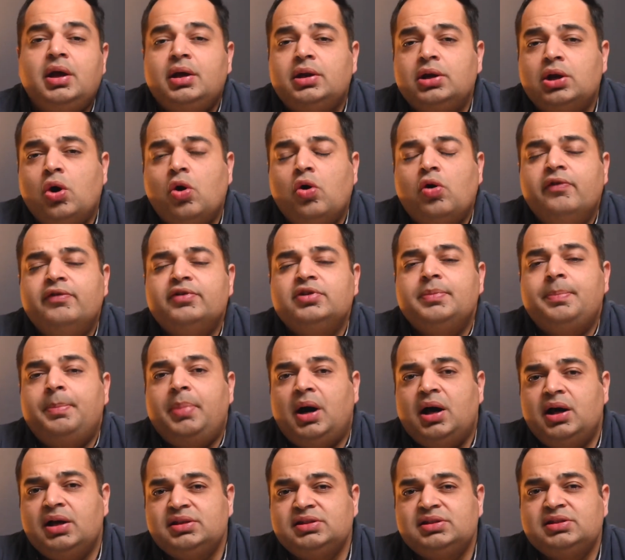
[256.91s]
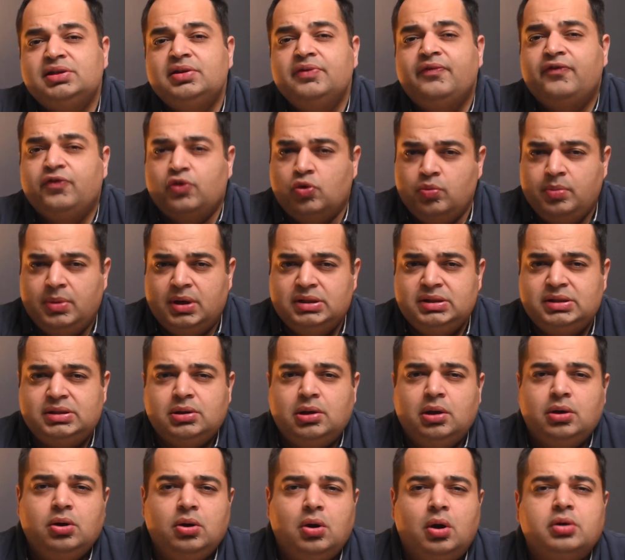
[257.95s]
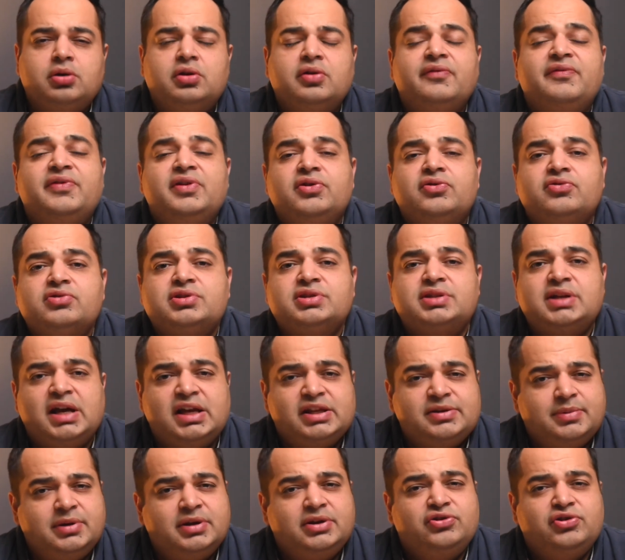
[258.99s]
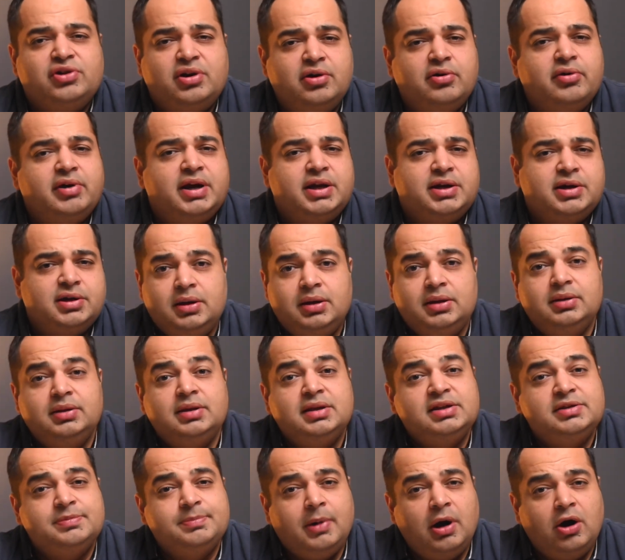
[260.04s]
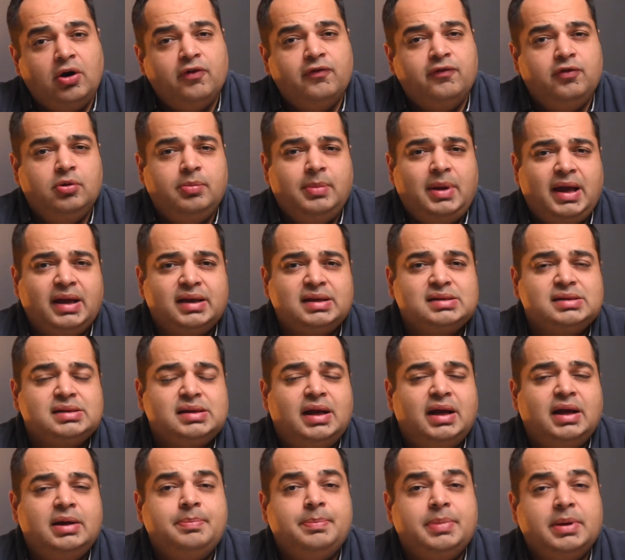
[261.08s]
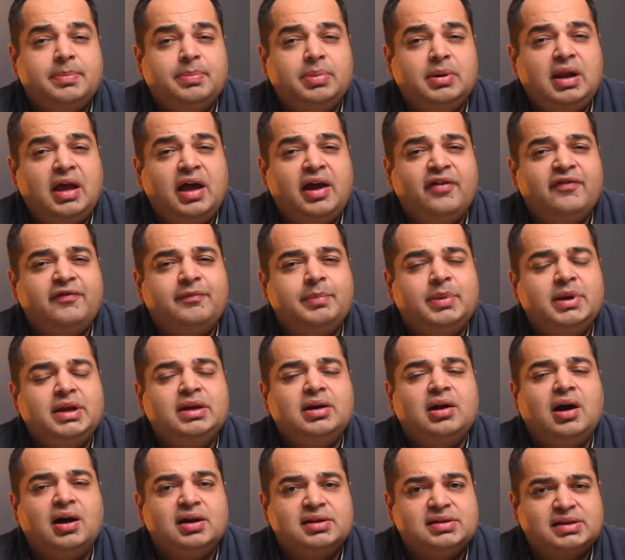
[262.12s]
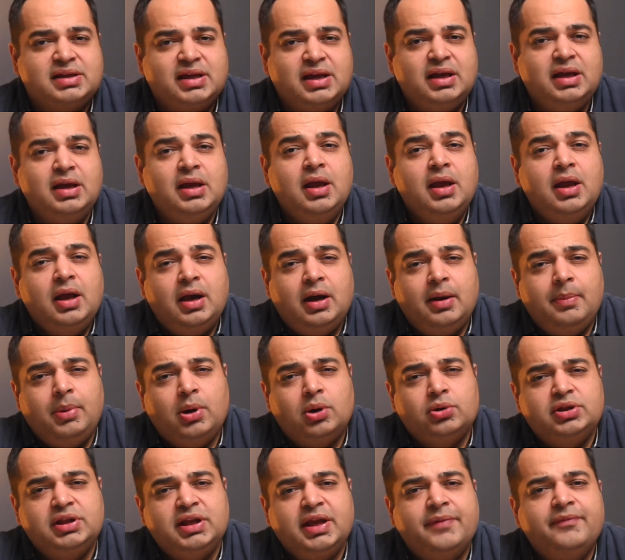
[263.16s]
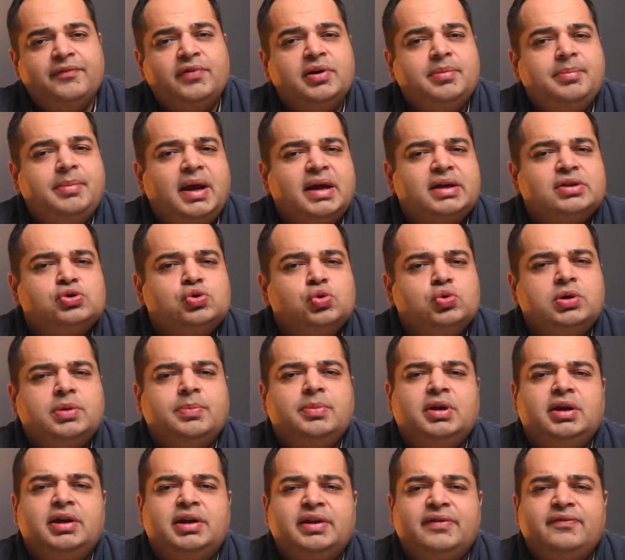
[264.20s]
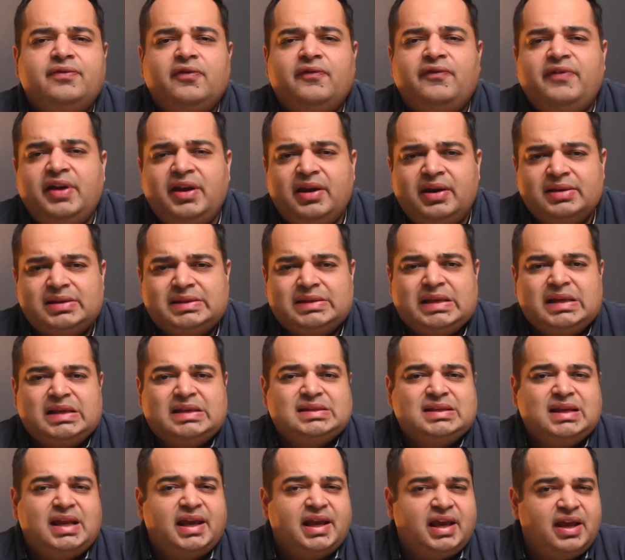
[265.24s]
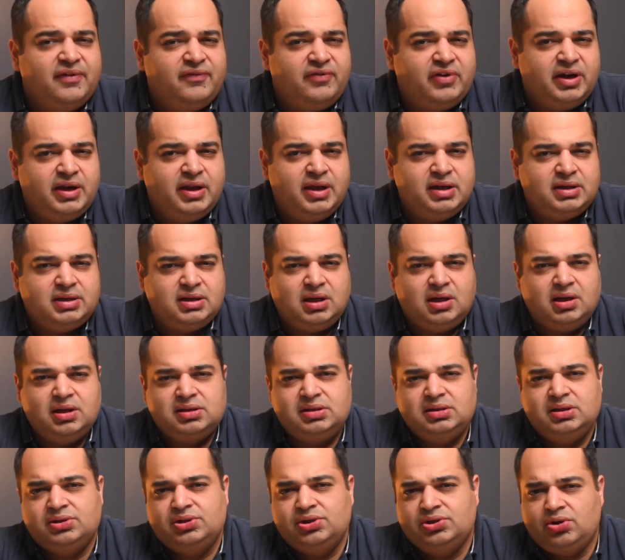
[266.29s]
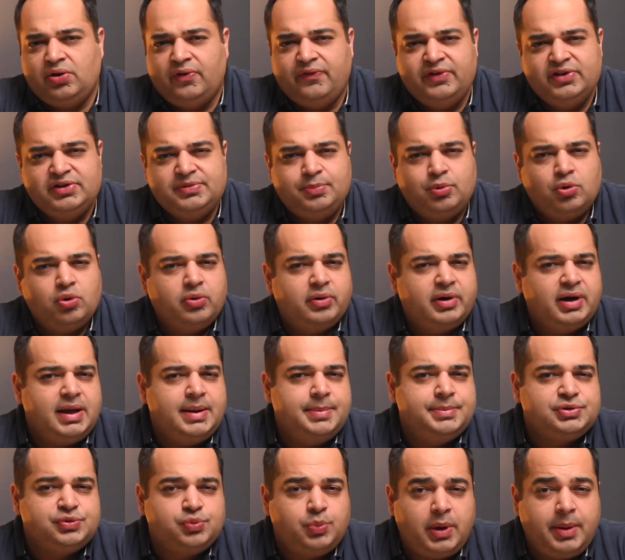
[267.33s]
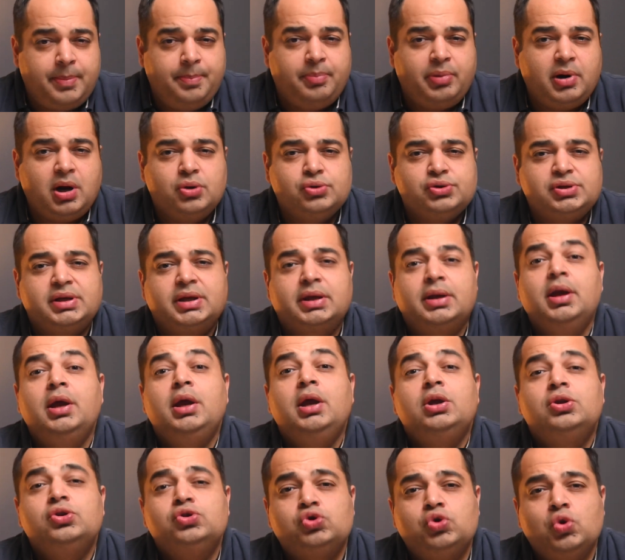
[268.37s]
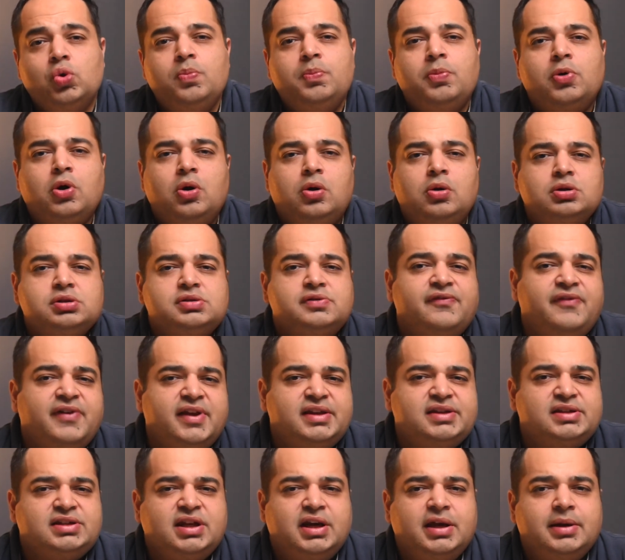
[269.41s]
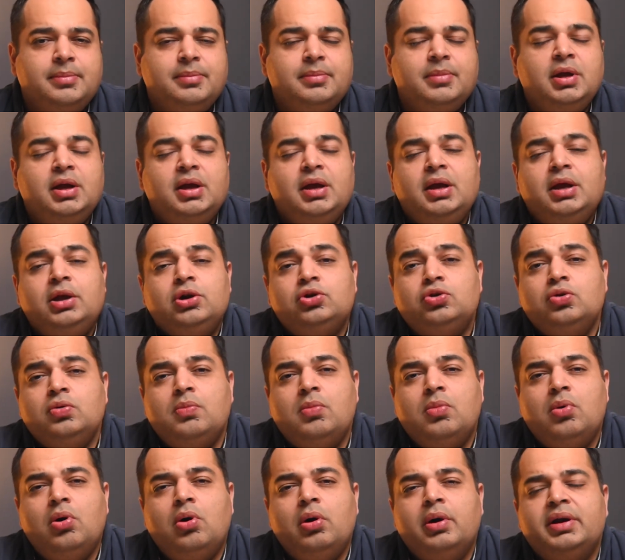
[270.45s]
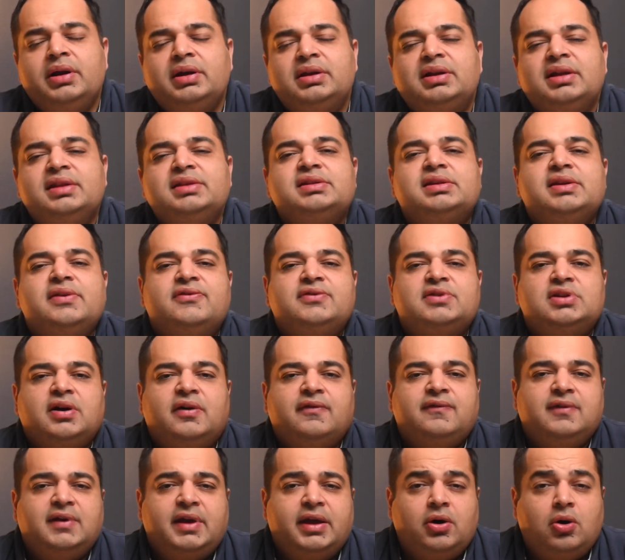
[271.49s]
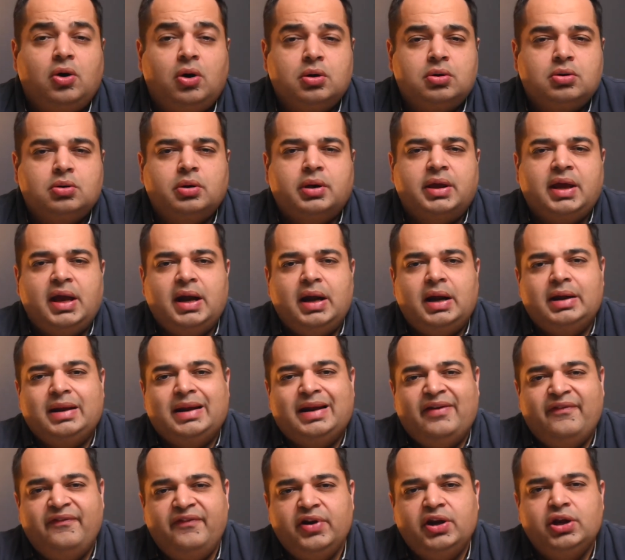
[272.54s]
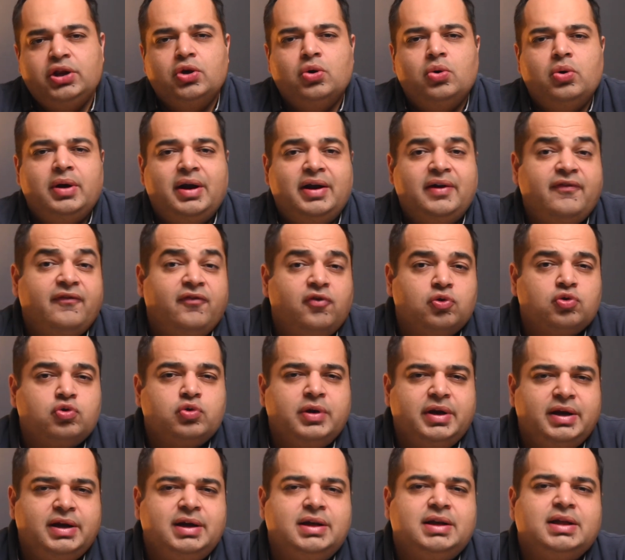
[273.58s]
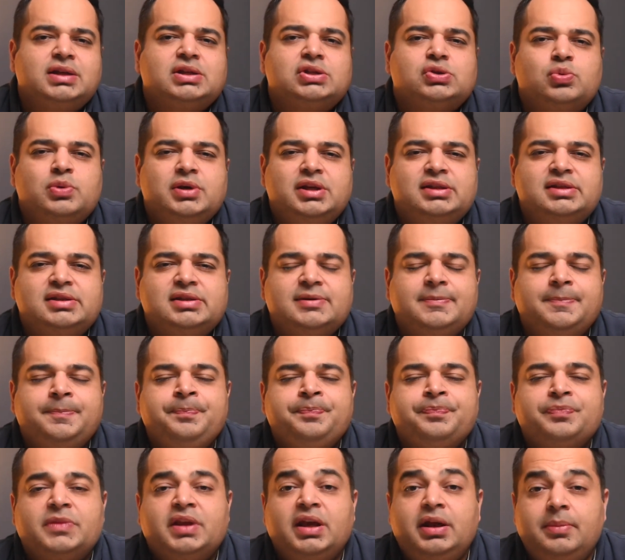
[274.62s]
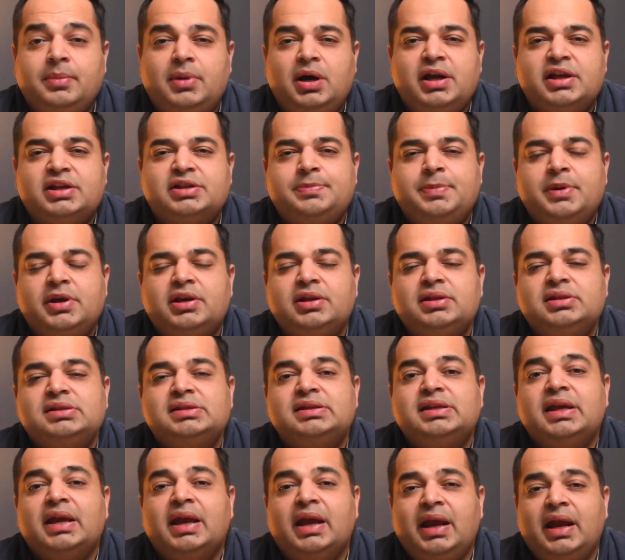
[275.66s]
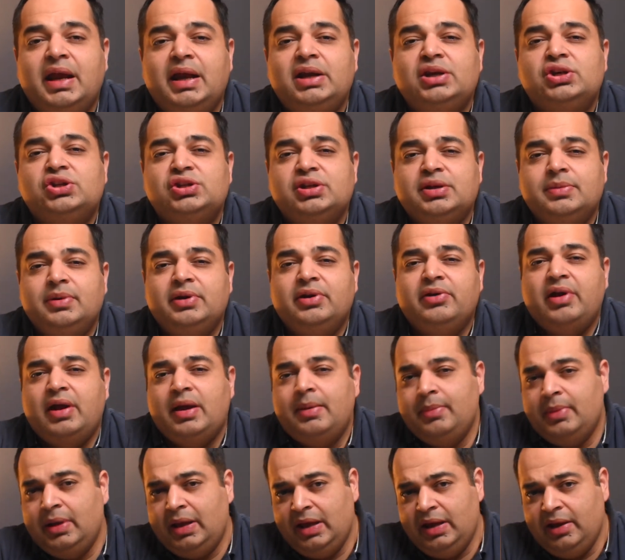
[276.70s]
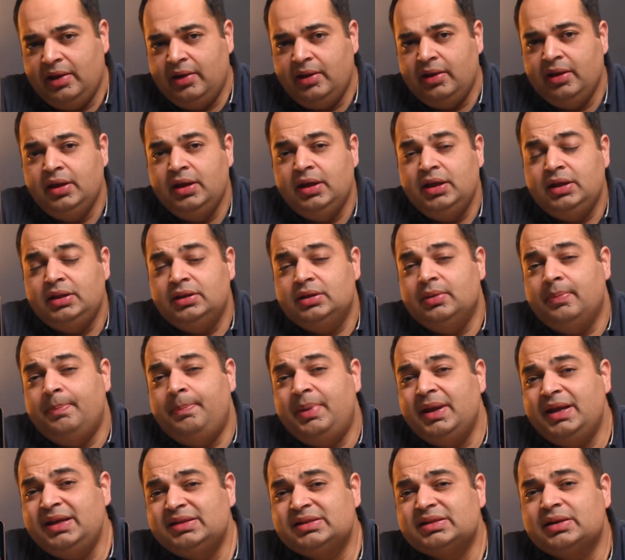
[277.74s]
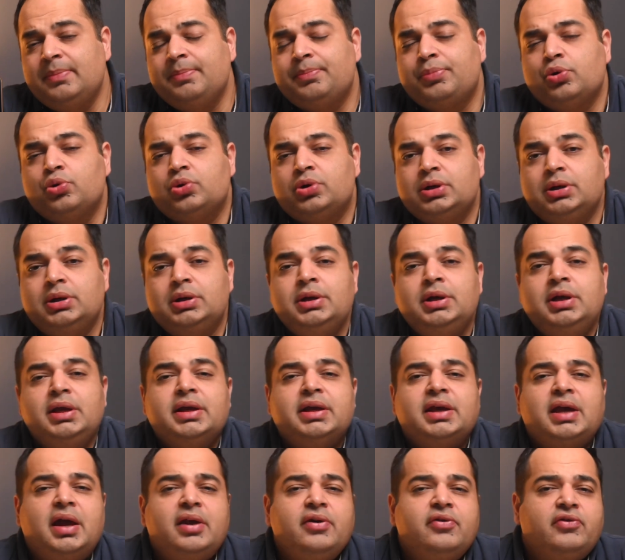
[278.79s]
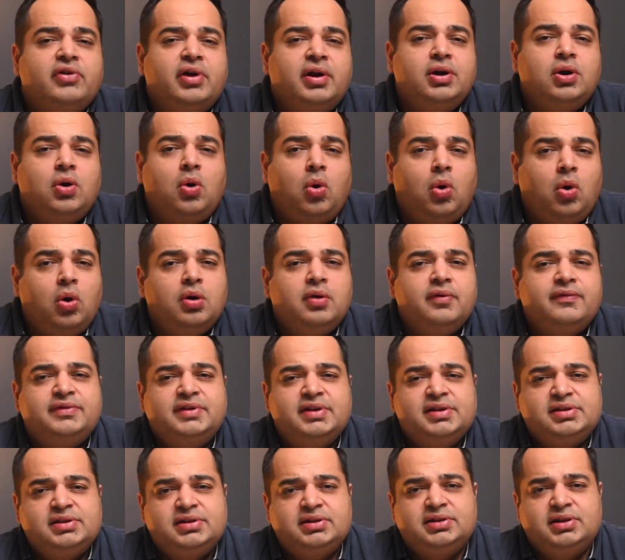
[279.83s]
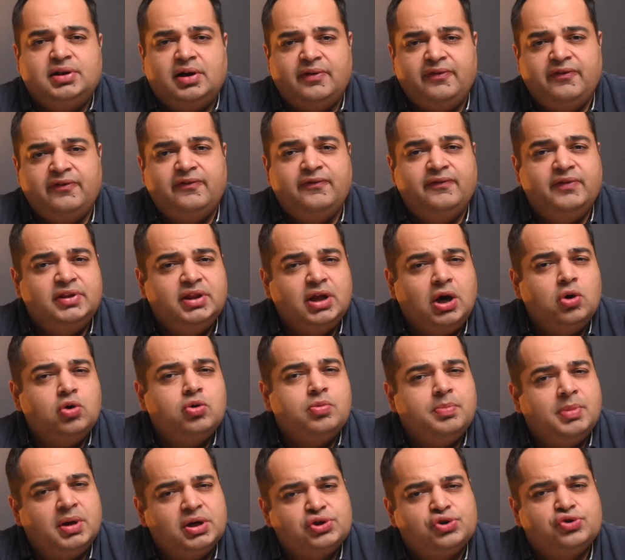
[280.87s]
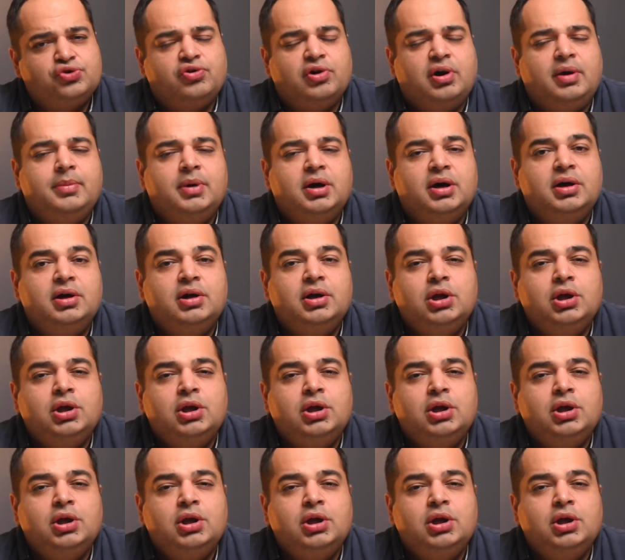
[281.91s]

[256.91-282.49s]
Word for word: Now over the past few months a lot of interest has been generated in these powerful Macs and people have been asking about the M1 Mac suitability for various things like everyday tasks such as office programs, web browsing, Zoom calls, FaceTime to more intensive stuff like AutoCAD and video and photo editing suites. In my experience, the 8GB RAM Air, the base computer, can run all of this stuff without much drama.